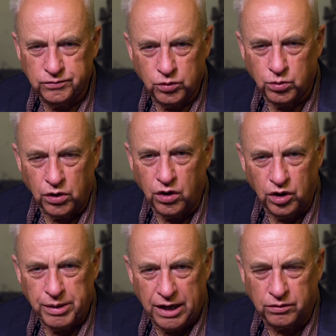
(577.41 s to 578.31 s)
were all
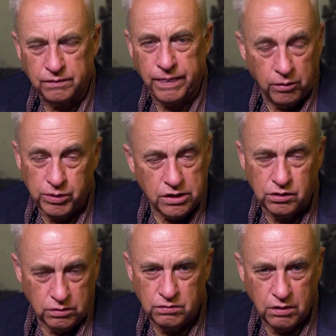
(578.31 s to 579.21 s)
about. And we
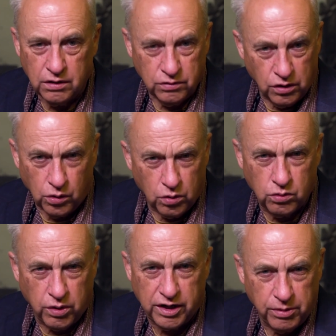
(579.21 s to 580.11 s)
do know
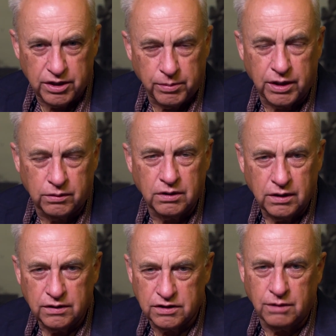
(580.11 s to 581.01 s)
quite a bit about
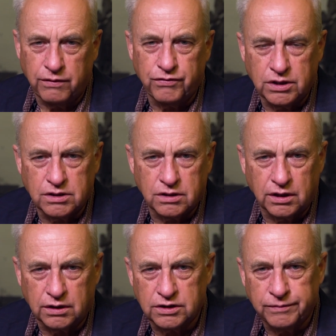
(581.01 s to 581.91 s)
some of these
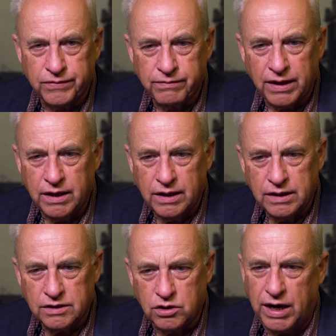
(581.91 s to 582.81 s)
things.
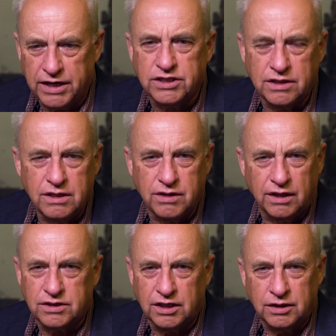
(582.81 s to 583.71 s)
So I see
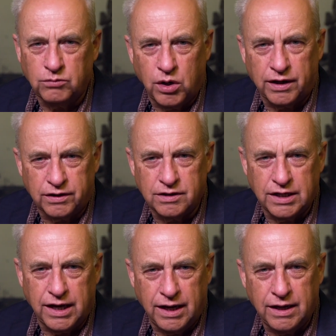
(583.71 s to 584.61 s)
this in modern
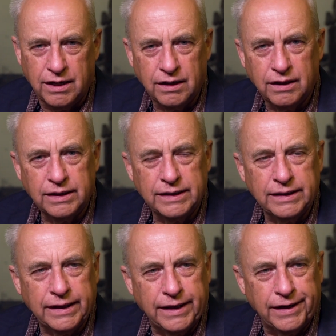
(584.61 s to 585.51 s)
day
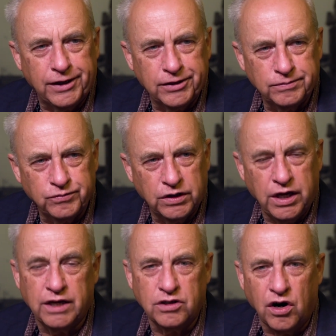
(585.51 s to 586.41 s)

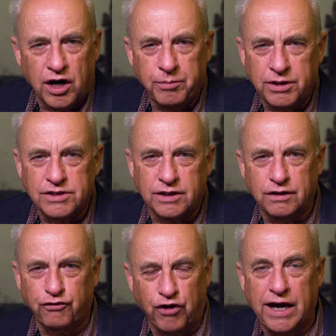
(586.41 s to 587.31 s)
in garments in
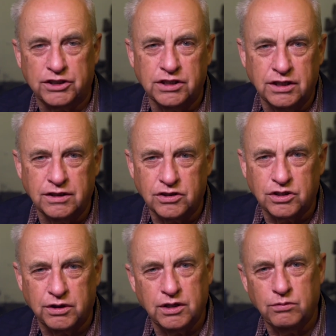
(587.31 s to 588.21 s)
the fashion
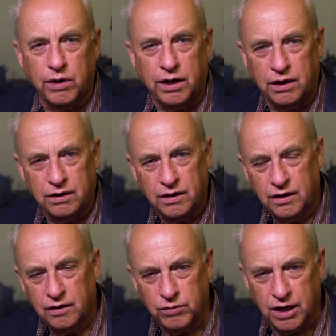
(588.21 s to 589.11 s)
industry, where
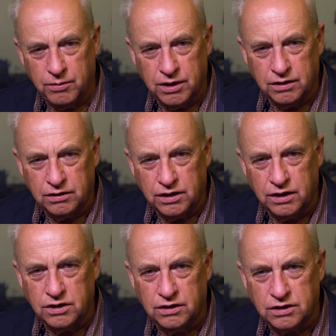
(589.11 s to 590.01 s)
maybe an
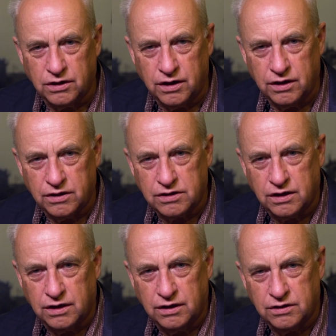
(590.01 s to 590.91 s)
indigenous artist
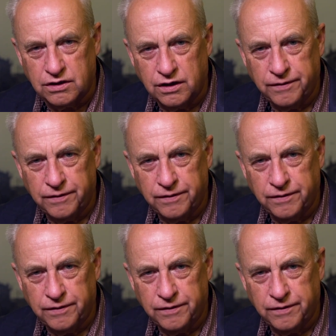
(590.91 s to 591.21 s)
is